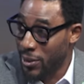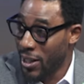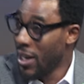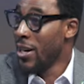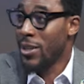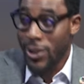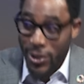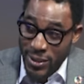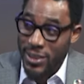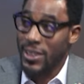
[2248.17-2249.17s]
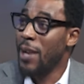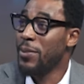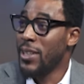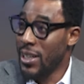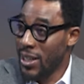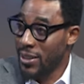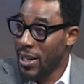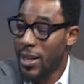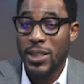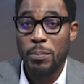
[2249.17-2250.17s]
Mm-hmm. Nurses have theirs.
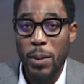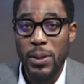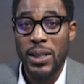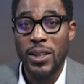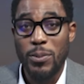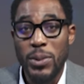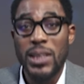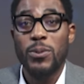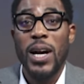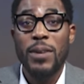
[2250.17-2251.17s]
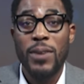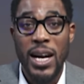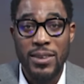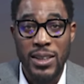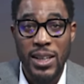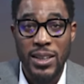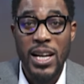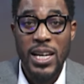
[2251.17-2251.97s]
The public health midwife has theirs.